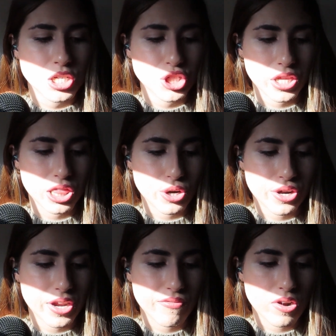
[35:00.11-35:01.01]
She'd
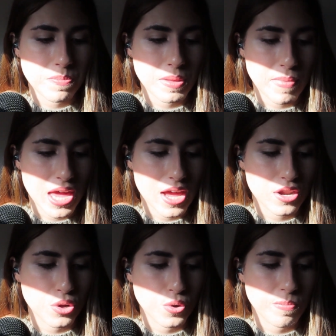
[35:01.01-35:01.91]
learned it from the
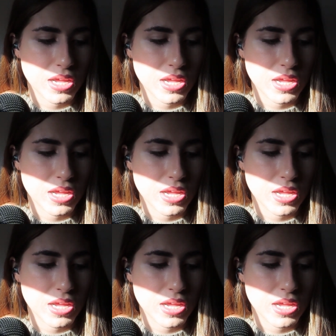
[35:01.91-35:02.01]
man who had